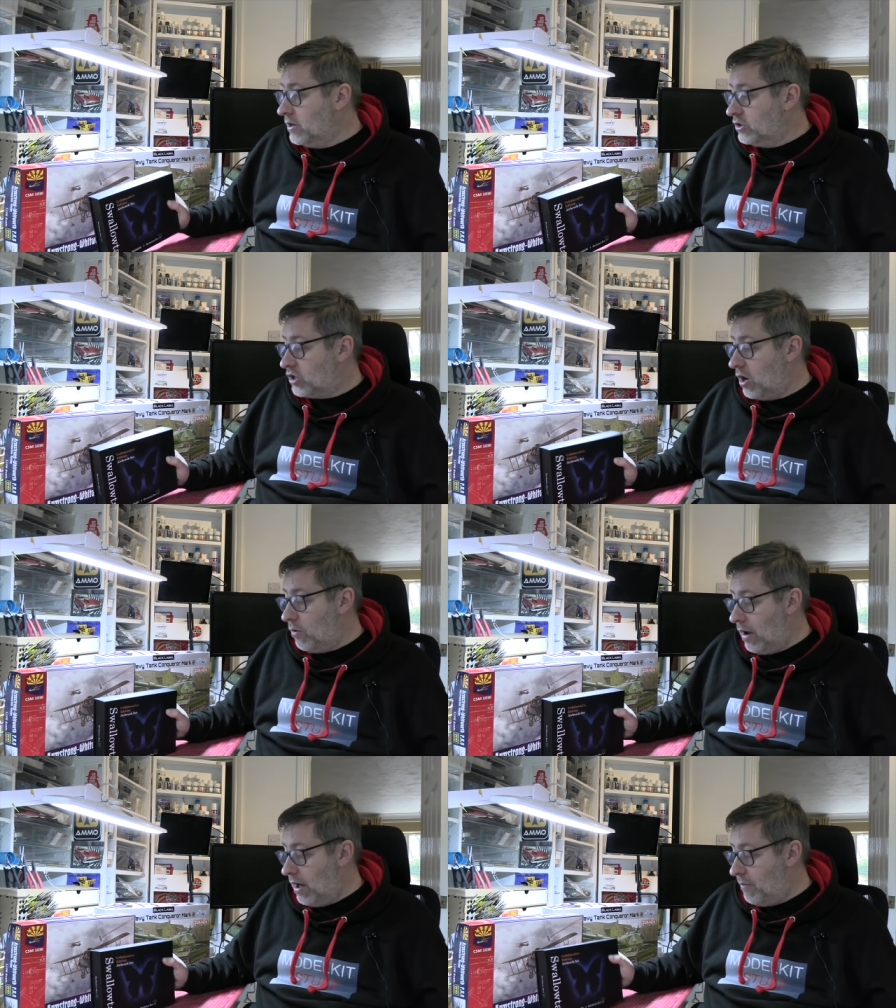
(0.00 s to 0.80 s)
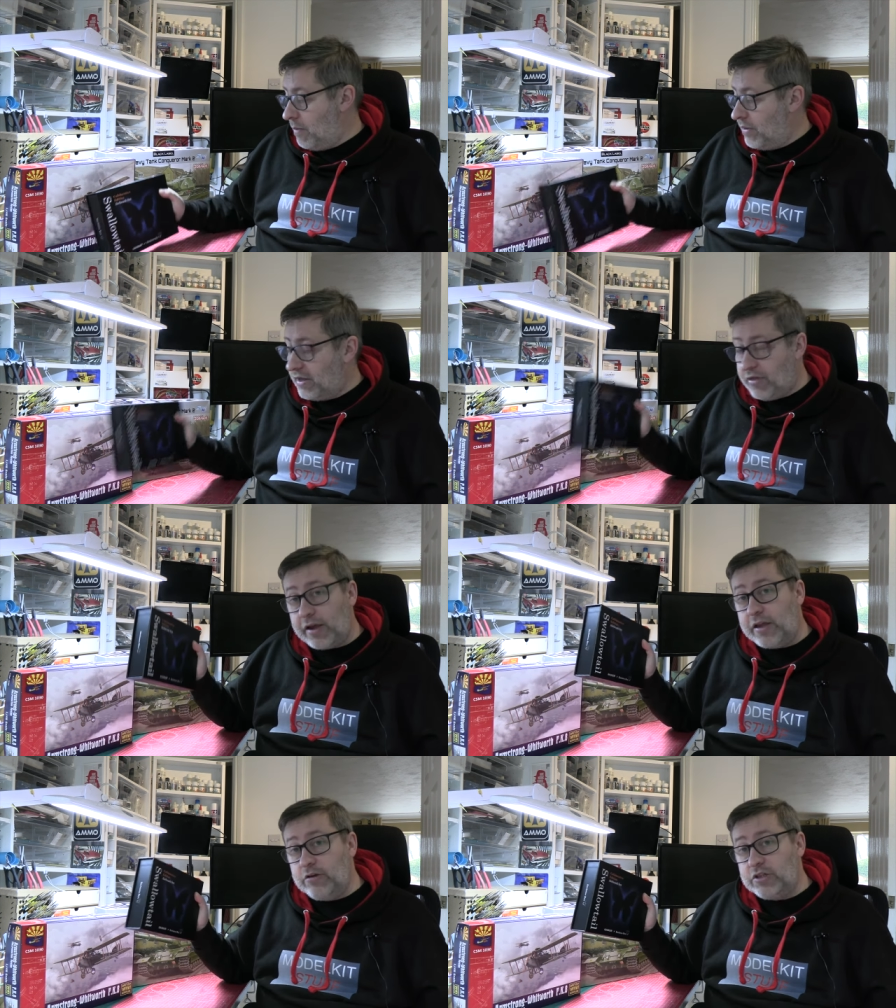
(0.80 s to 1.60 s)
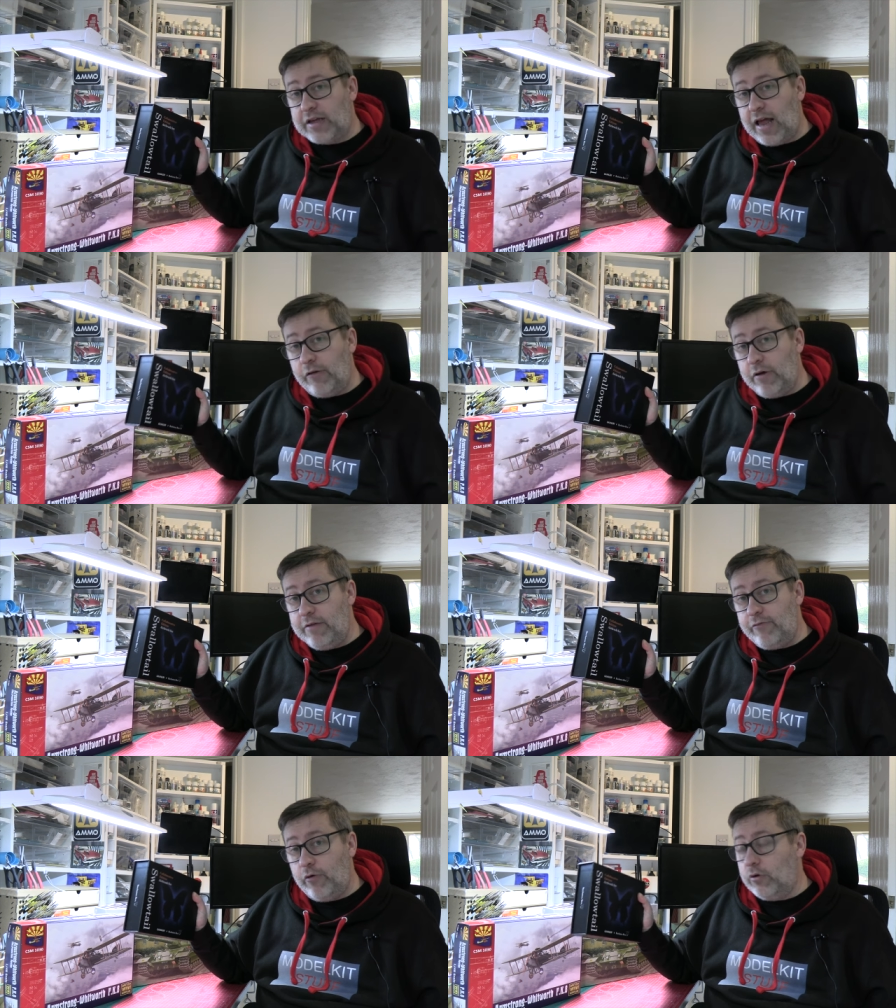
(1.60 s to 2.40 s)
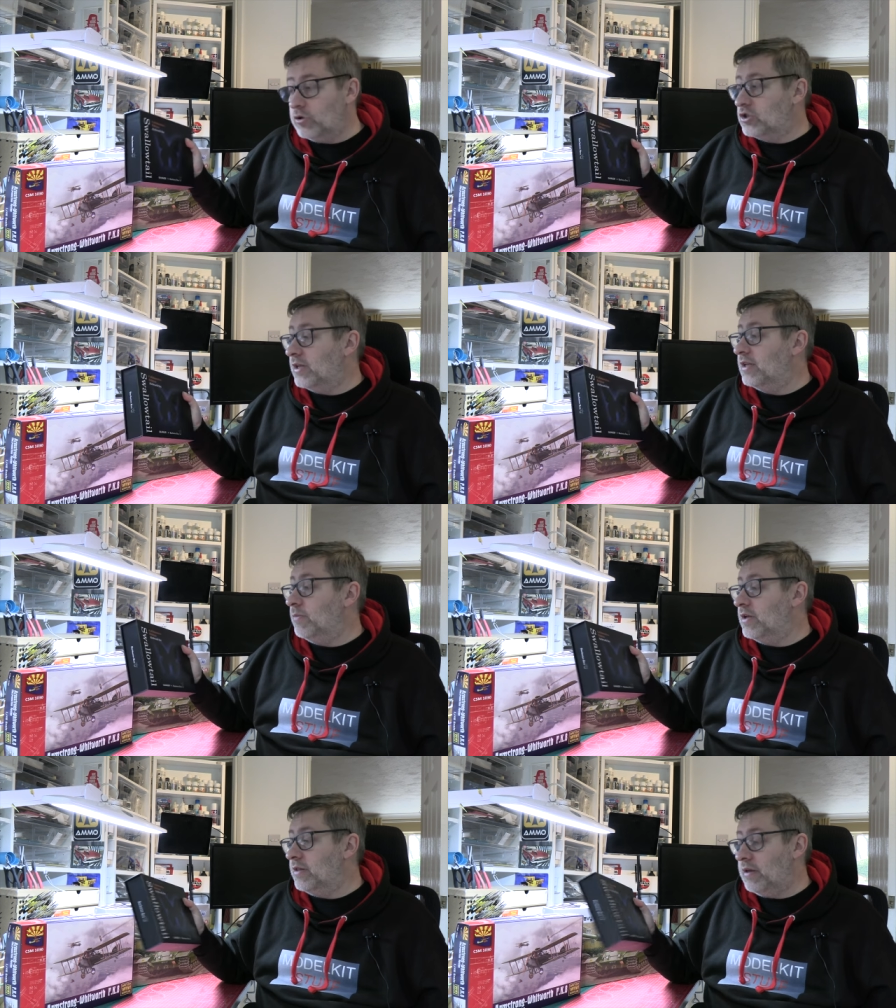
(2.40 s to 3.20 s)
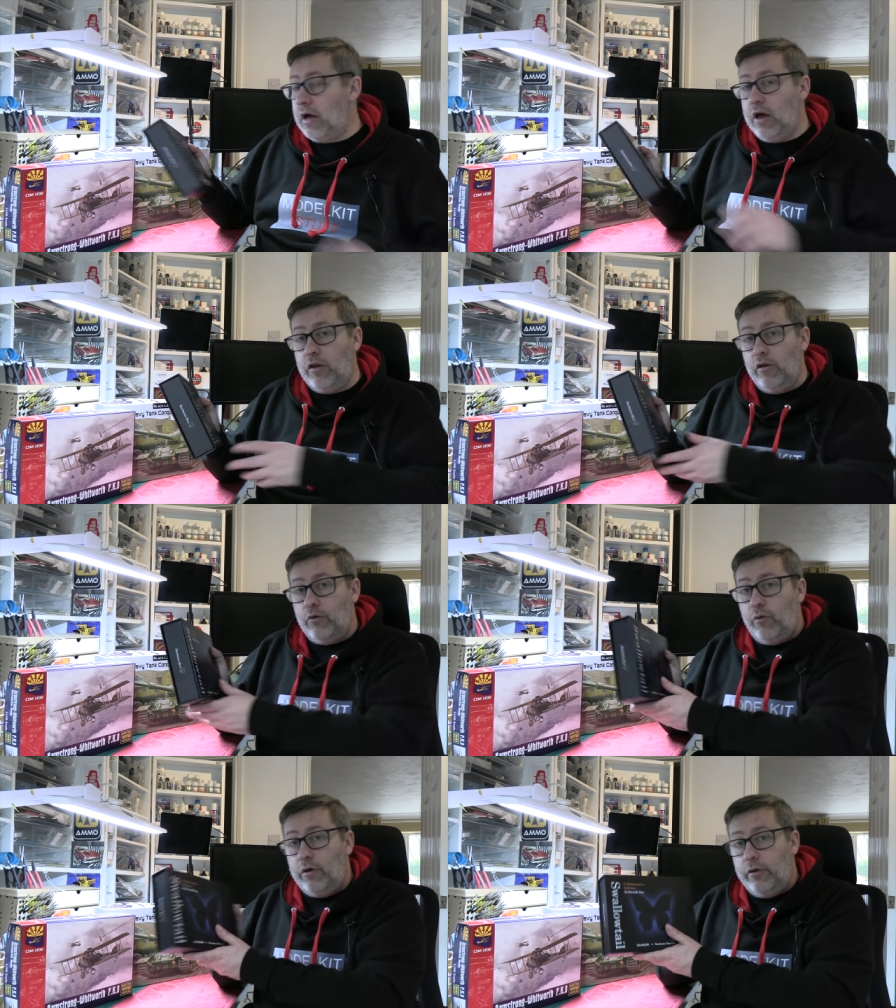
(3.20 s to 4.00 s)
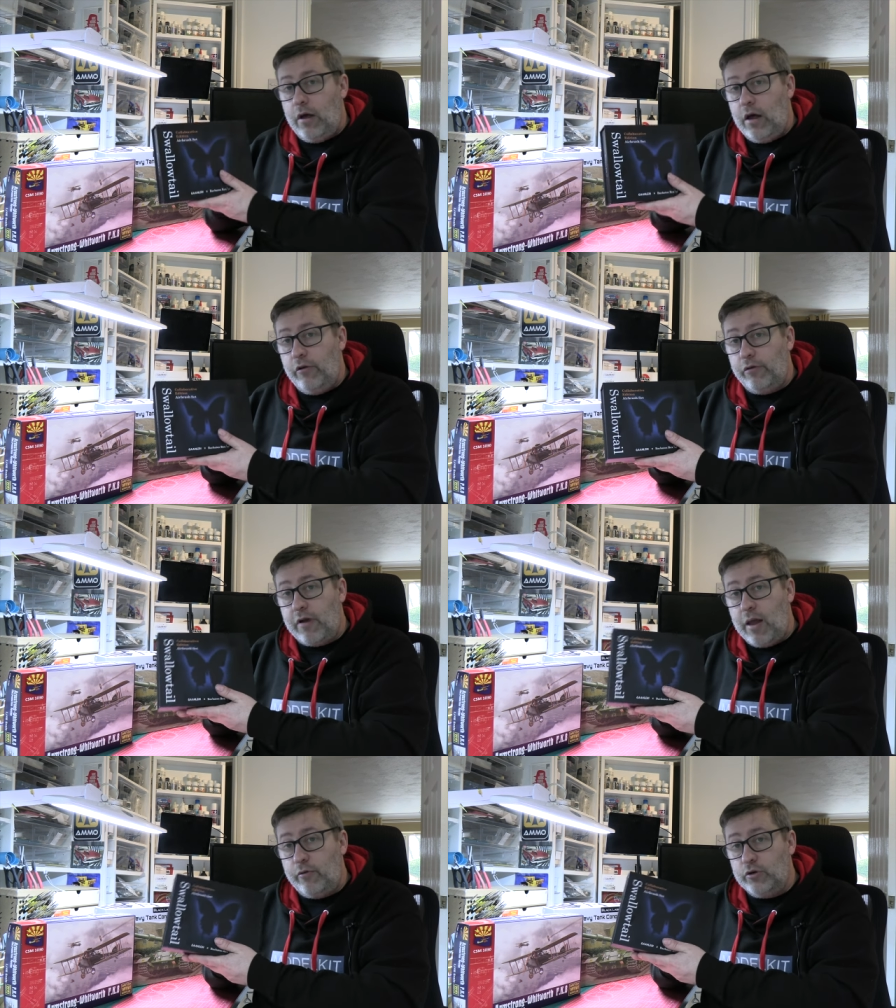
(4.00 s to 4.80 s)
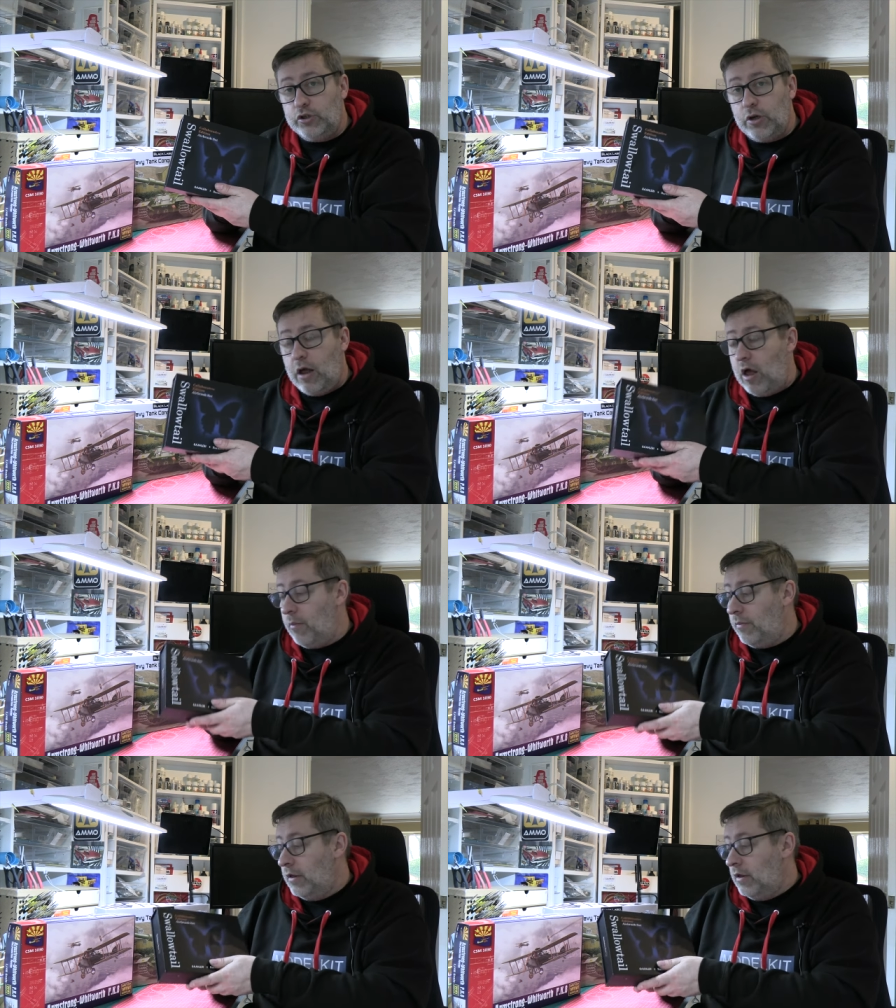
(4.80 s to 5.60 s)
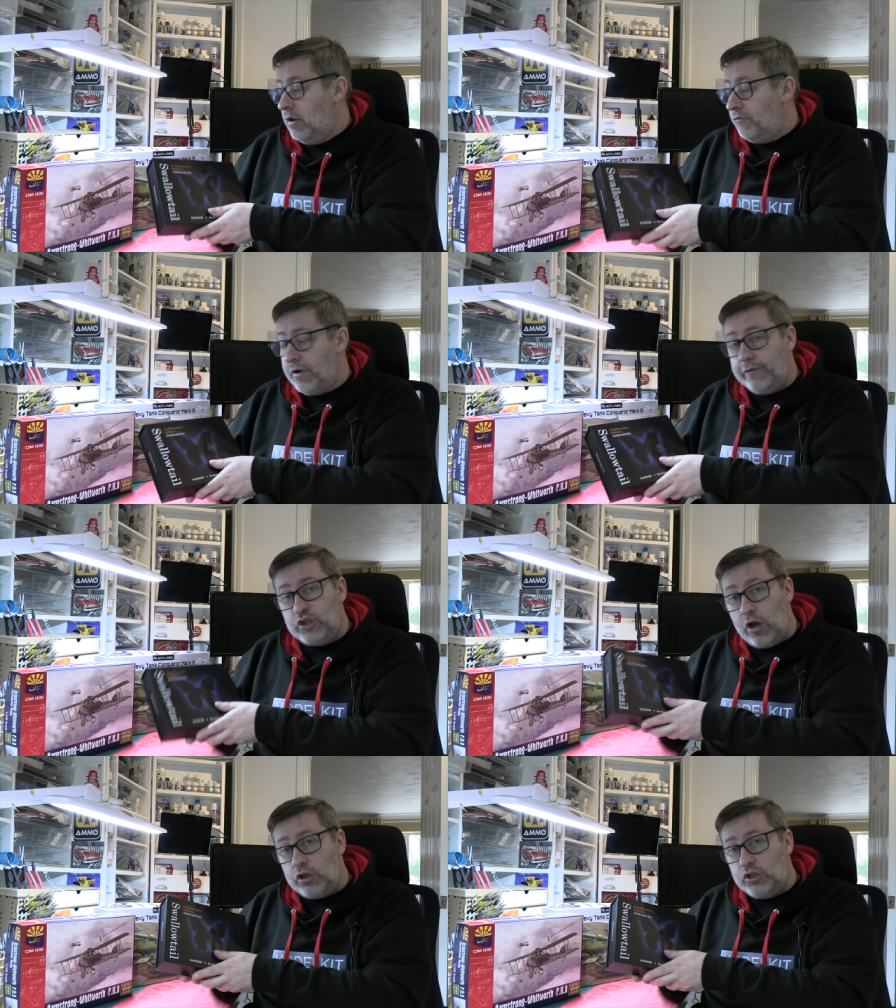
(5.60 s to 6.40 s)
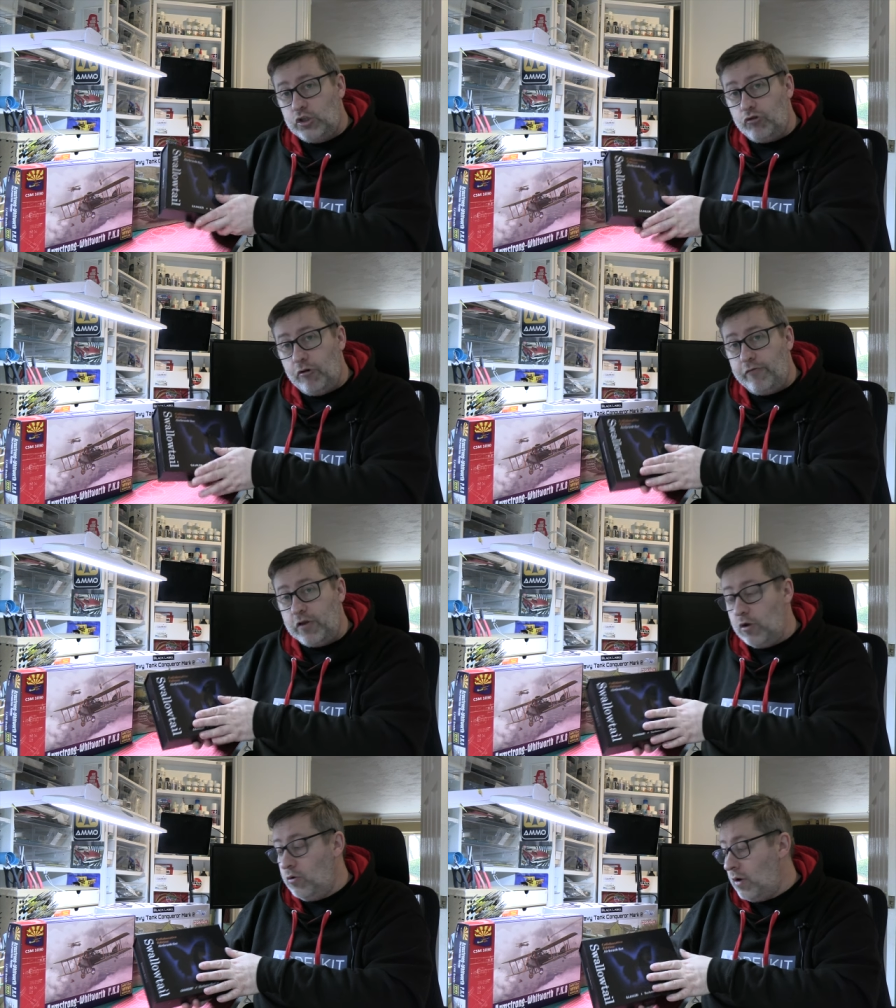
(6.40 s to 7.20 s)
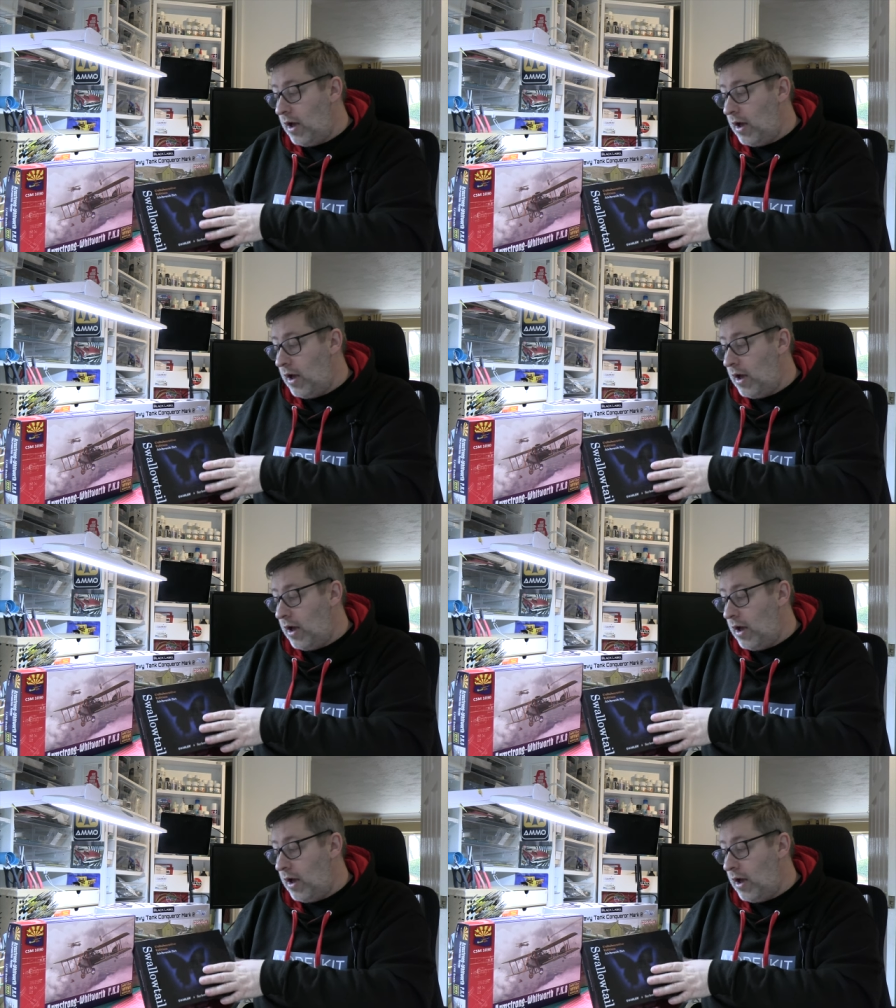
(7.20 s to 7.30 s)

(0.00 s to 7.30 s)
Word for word: So um, a big thank you to Gaahleri for sending me the, uh, another one, another airbrush, um, free of charge to review.